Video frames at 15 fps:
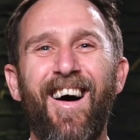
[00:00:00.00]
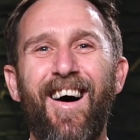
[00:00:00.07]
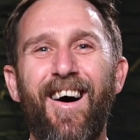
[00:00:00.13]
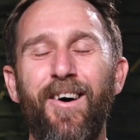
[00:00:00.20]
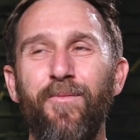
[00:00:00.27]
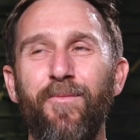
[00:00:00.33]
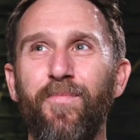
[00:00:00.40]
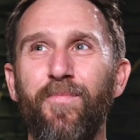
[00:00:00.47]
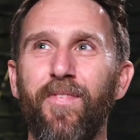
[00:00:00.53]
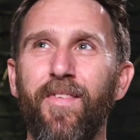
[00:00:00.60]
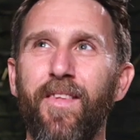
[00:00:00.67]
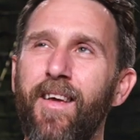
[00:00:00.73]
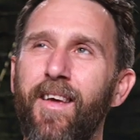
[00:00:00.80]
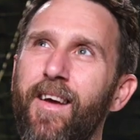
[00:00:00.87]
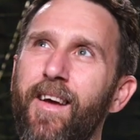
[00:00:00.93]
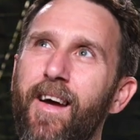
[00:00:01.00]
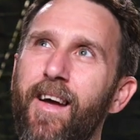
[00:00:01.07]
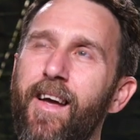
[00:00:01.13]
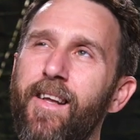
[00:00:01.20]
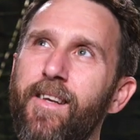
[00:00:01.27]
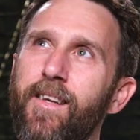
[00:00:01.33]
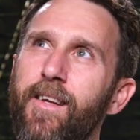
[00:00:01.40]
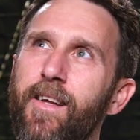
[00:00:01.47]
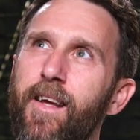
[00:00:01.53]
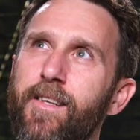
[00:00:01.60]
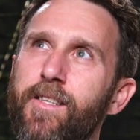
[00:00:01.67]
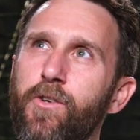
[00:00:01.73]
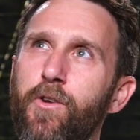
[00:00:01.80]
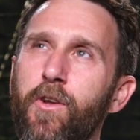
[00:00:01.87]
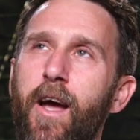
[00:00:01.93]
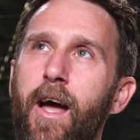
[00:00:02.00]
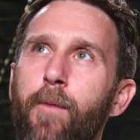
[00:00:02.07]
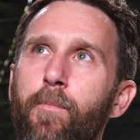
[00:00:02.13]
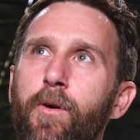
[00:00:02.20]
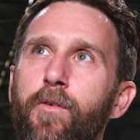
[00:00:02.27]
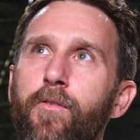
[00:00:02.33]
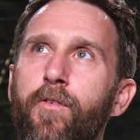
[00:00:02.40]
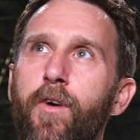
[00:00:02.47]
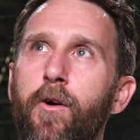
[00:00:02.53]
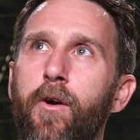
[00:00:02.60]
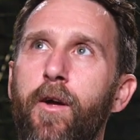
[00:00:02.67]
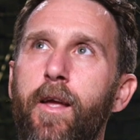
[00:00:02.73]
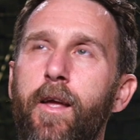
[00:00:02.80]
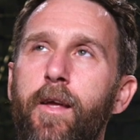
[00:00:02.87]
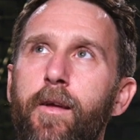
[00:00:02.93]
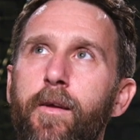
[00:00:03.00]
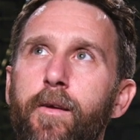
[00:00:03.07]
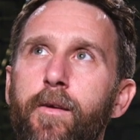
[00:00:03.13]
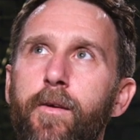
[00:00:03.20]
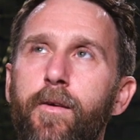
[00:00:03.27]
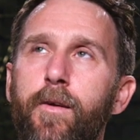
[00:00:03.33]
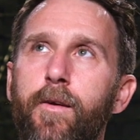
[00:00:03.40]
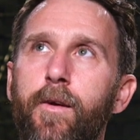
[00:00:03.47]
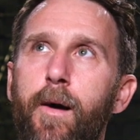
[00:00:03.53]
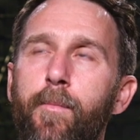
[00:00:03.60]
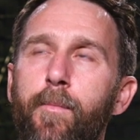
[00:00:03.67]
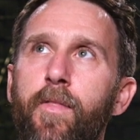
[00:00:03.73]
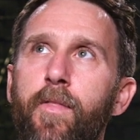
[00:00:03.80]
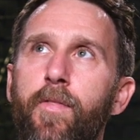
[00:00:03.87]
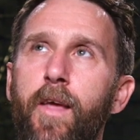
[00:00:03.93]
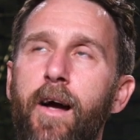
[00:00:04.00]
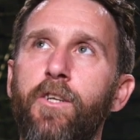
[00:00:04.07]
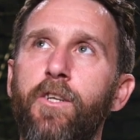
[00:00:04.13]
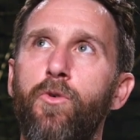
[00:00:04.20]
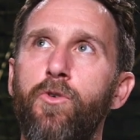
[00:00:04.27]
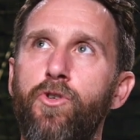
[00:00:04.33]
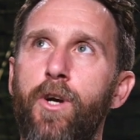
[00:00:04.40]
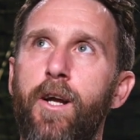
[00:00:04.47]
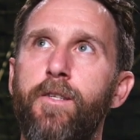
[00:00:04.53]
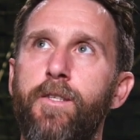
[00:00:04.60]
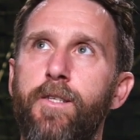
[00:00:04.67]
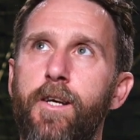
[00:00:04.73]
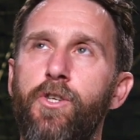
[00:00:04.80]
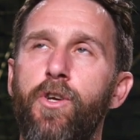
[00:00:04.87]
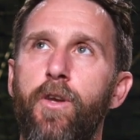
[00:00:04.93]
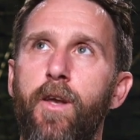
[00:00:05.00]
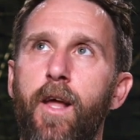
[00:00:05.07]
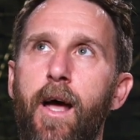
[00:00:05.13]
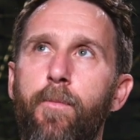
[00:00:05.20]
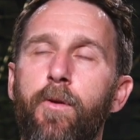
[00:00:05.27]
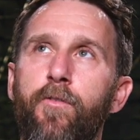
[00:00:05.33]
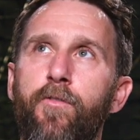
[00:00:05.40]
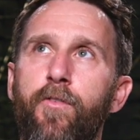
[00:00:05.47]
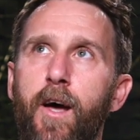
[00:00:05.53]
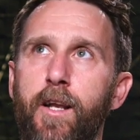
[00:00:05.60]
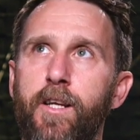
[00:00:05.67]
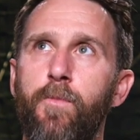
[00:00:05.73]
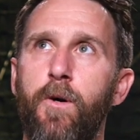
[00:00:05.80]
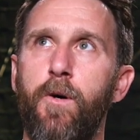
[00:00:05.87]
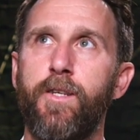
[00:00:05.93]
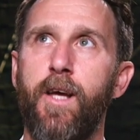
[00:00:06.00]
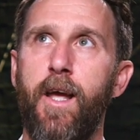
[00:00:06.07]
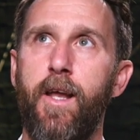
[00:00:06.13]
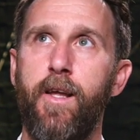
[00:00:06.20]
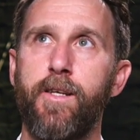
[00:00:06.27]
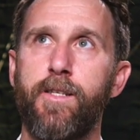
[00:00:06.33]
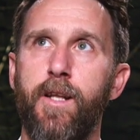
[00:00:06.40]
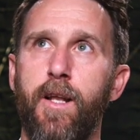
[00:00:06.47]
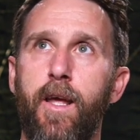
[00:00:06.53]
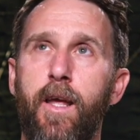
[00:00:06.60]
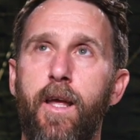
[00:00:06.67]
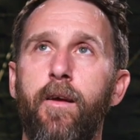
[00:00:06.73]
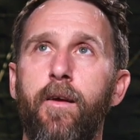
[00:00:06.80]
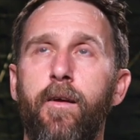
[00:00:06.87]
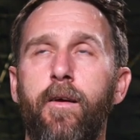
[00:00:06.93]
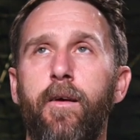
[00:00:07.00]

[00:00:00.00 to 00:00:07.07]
um, it, it sort of happened very, I mean, the actual transition happened fairly spontaneously.